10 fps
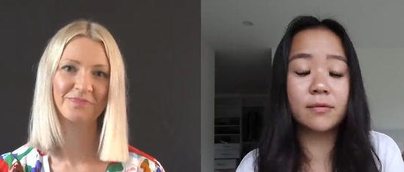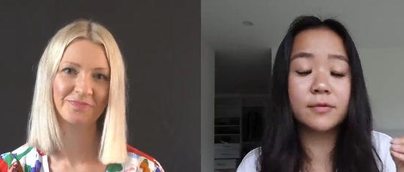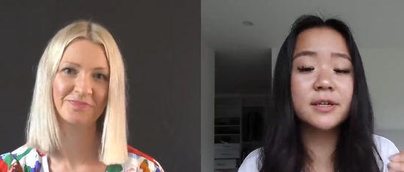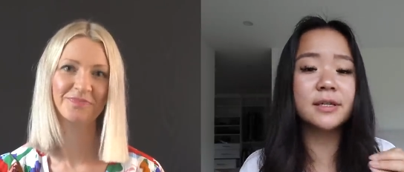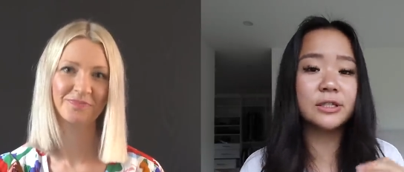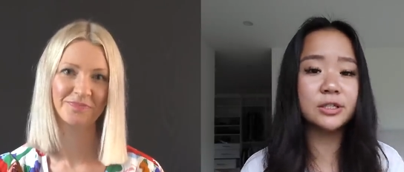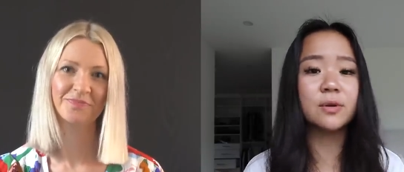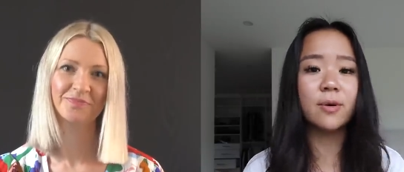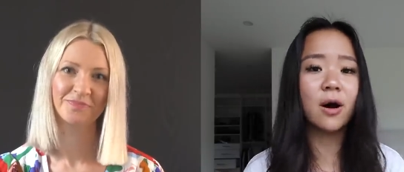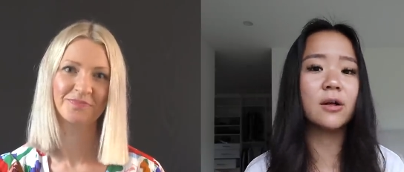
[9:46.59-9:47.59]
Speaker 1: I really do
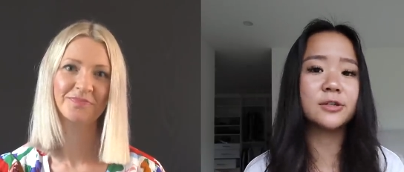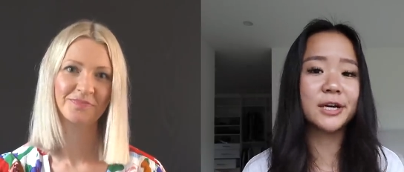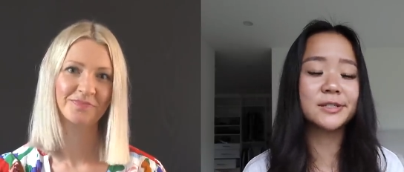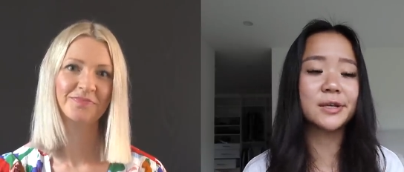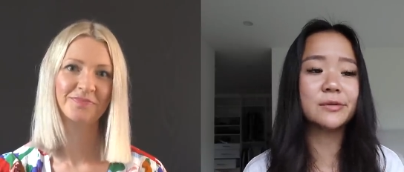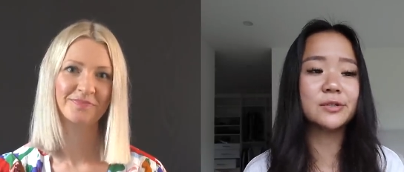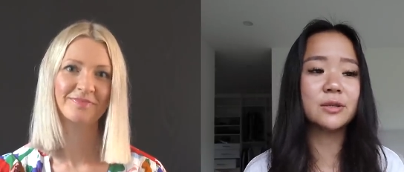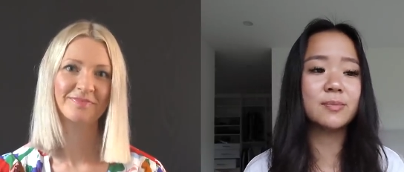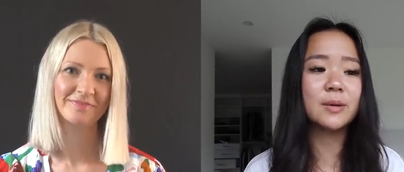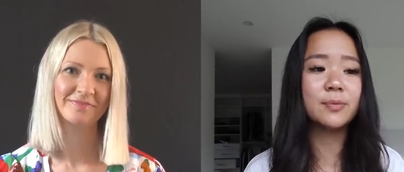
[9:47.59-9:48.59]
apologize though to
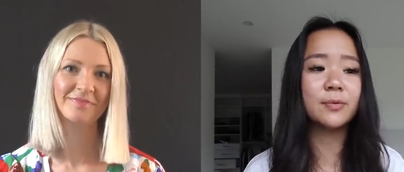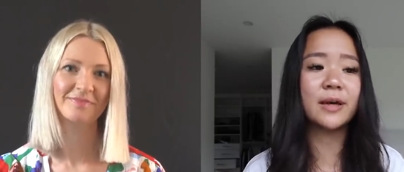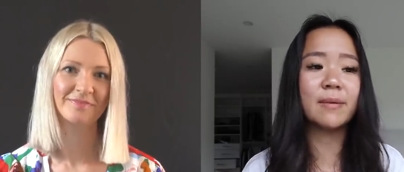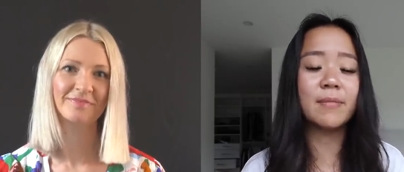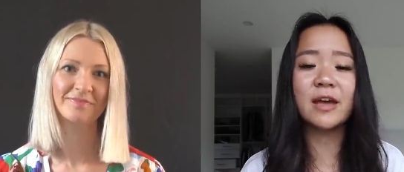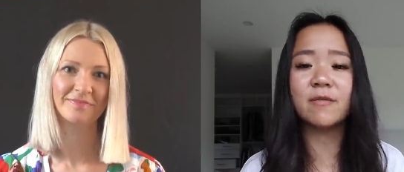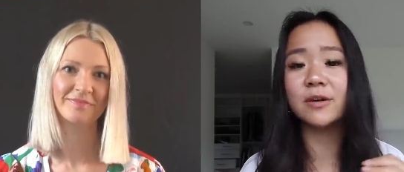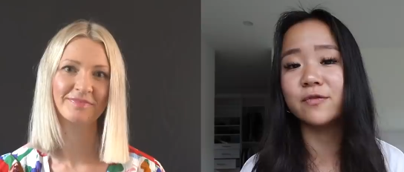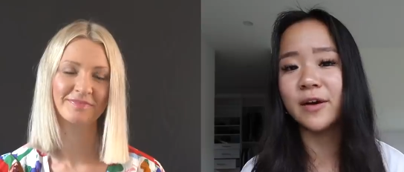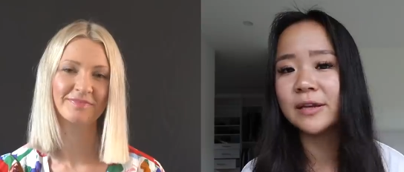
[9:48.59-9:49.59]
the people that may have
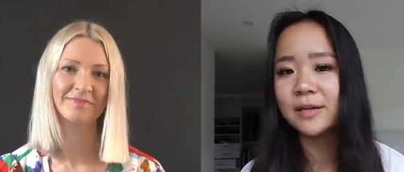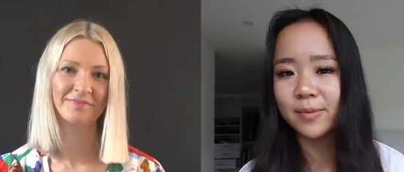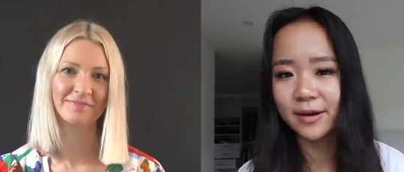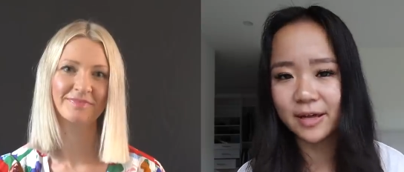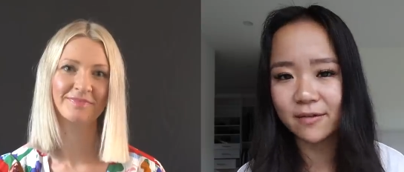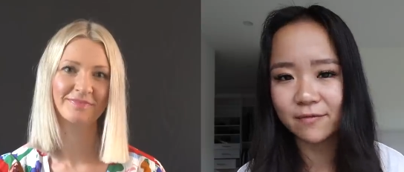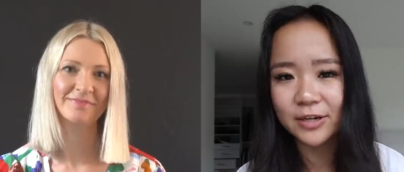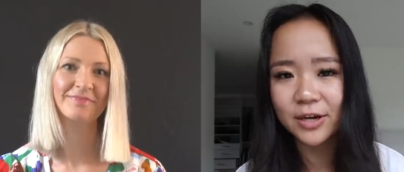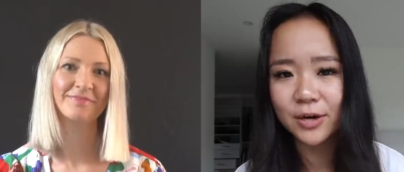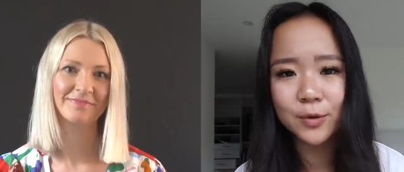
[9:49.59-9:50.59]
been offended by that
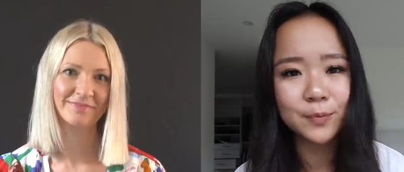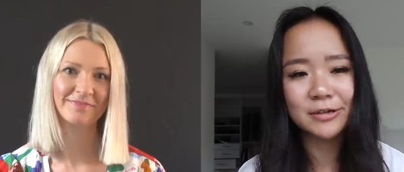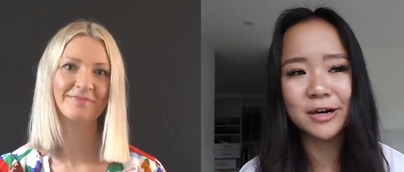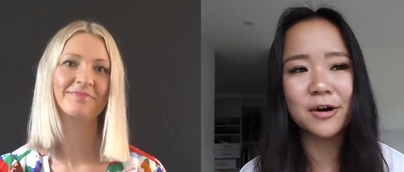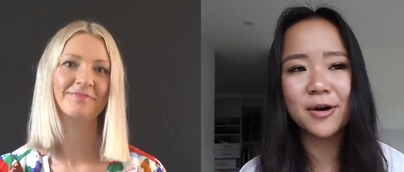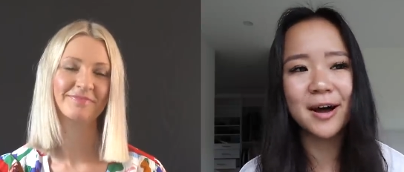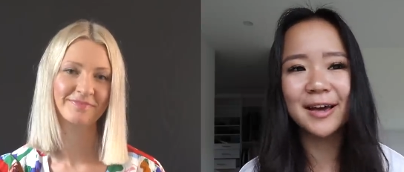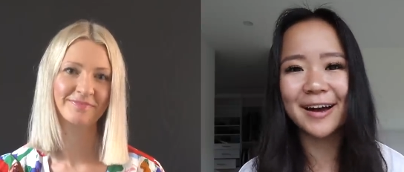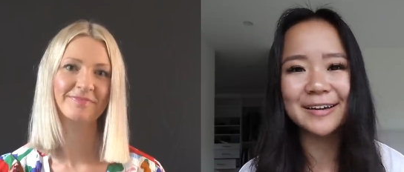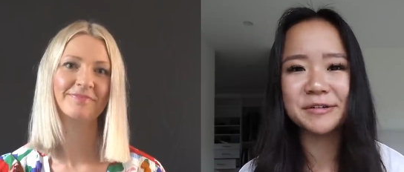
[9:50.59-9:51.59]
video, but no,
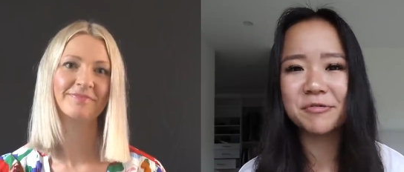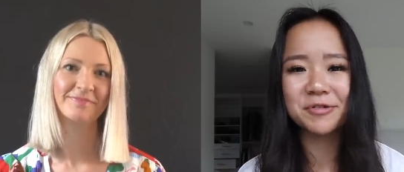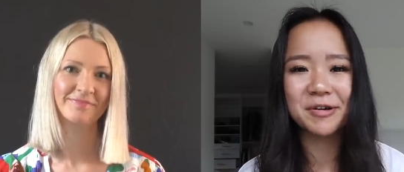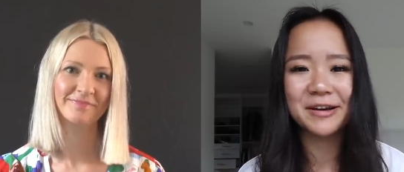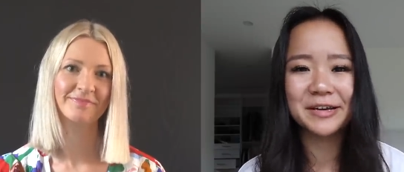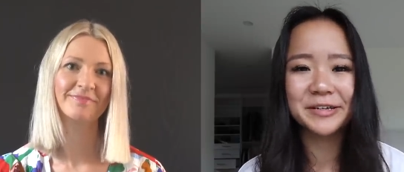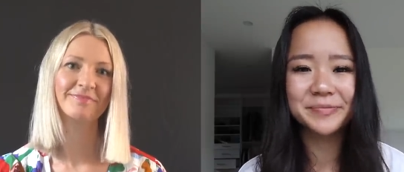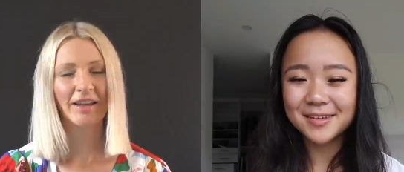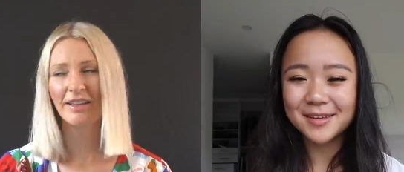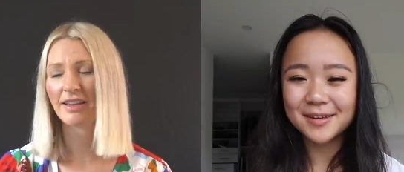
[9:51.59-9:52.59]
I, I don't regret it.
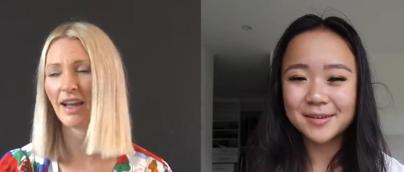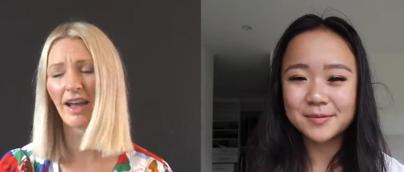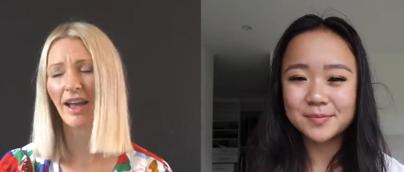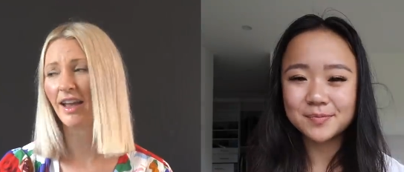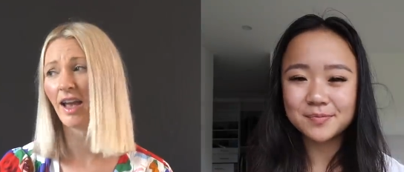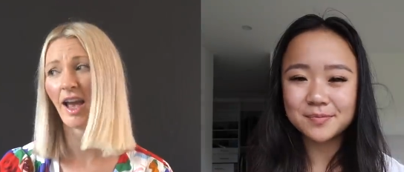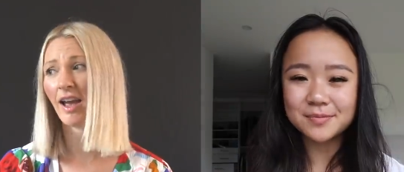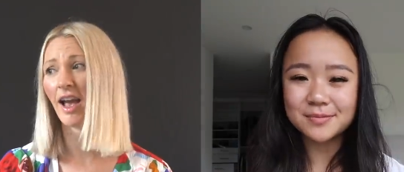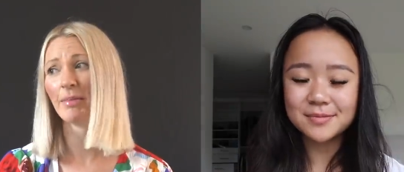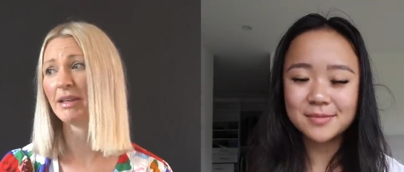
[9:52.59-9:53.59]
Speaker 2: Yeah,
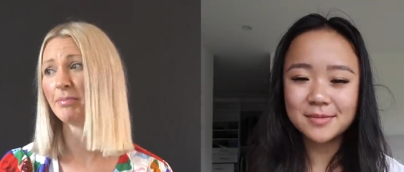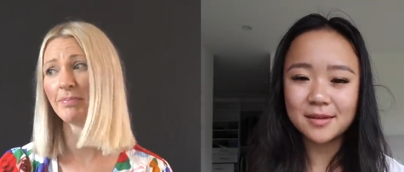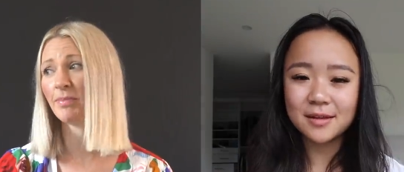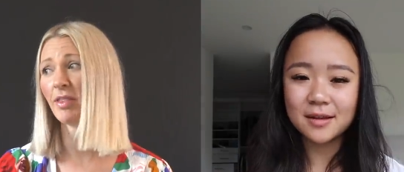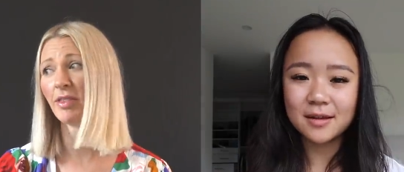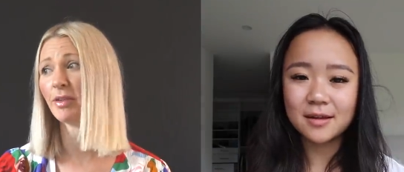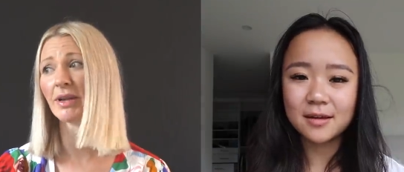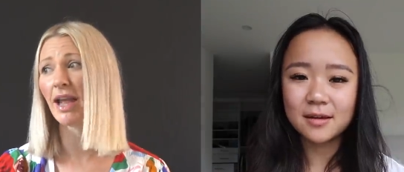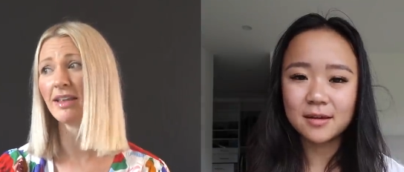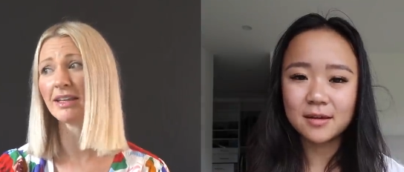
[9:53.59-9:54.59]
I mean, the
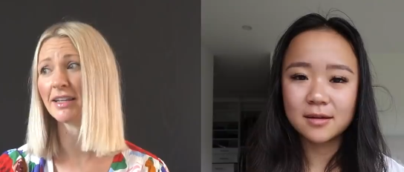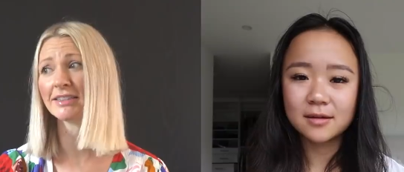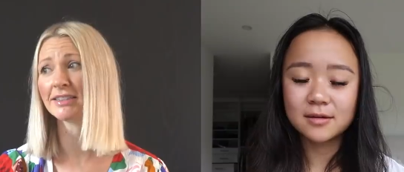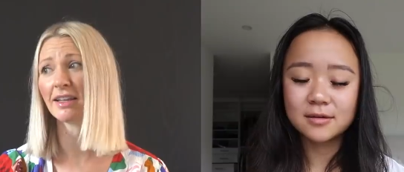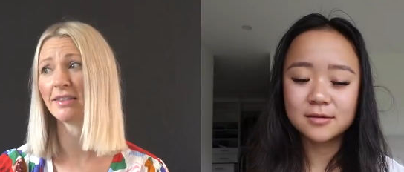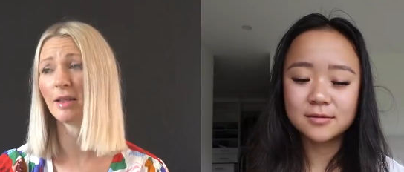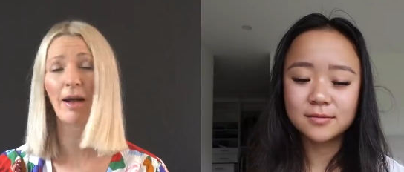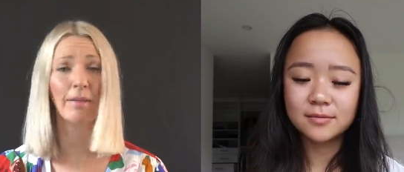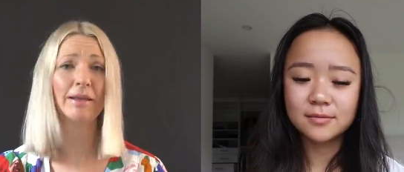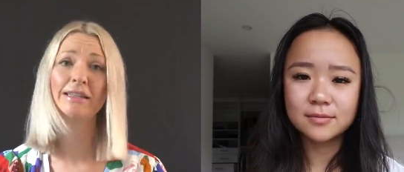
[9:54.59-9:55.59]
reality is the
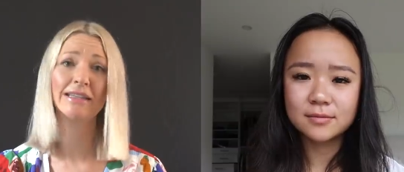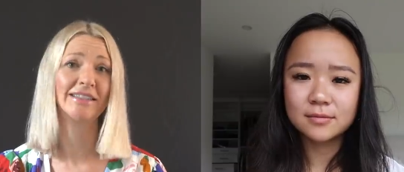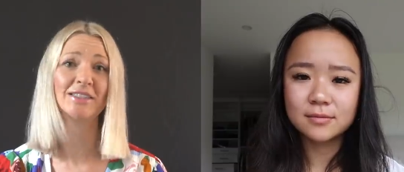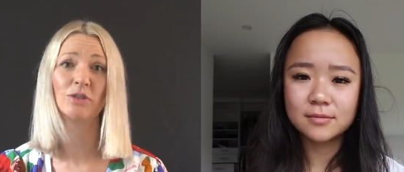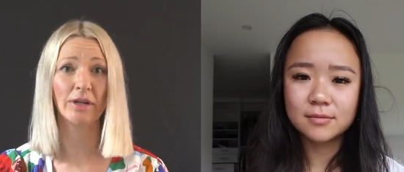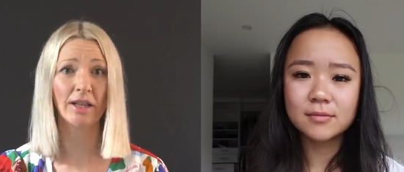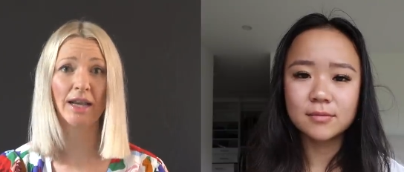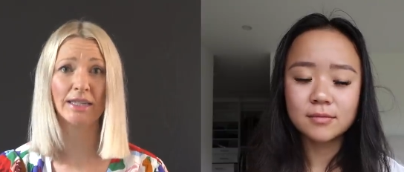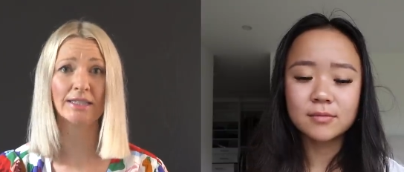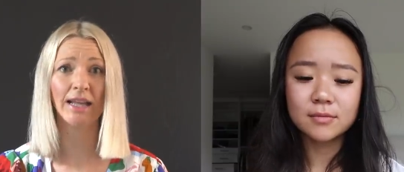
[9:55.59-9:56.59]
public needs to
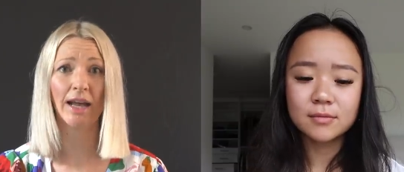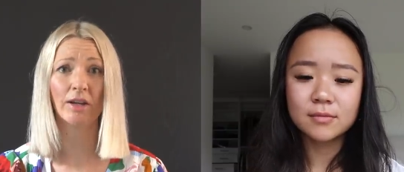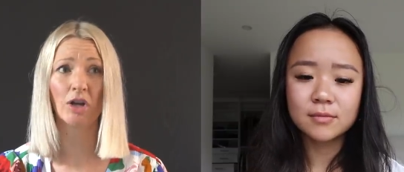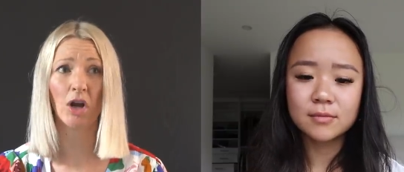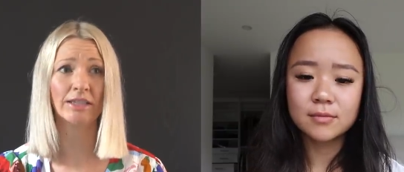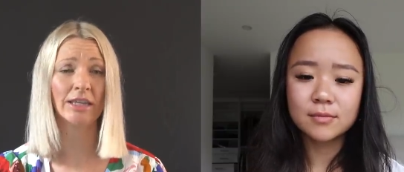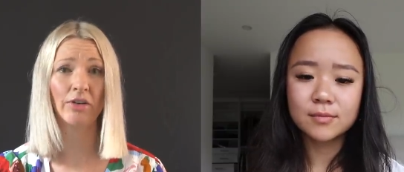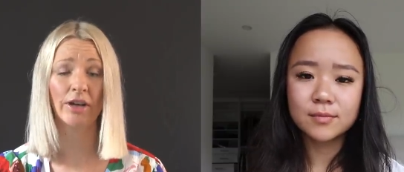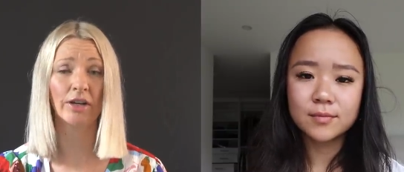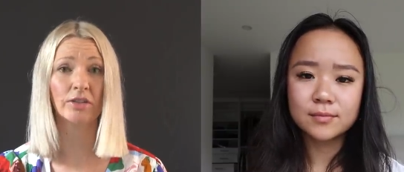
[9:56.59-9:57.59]
realize that content
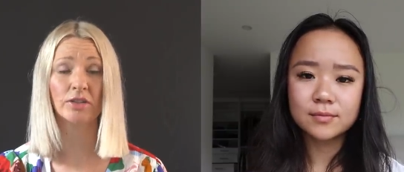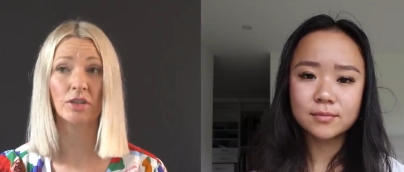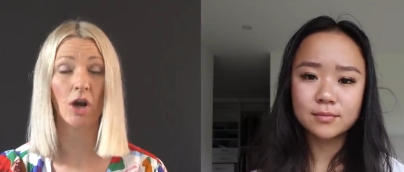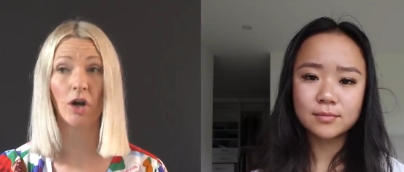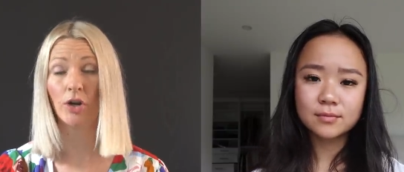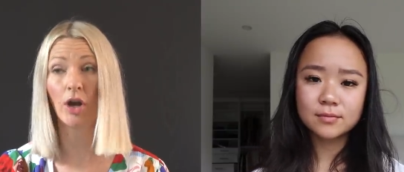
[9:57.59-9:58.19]
creators are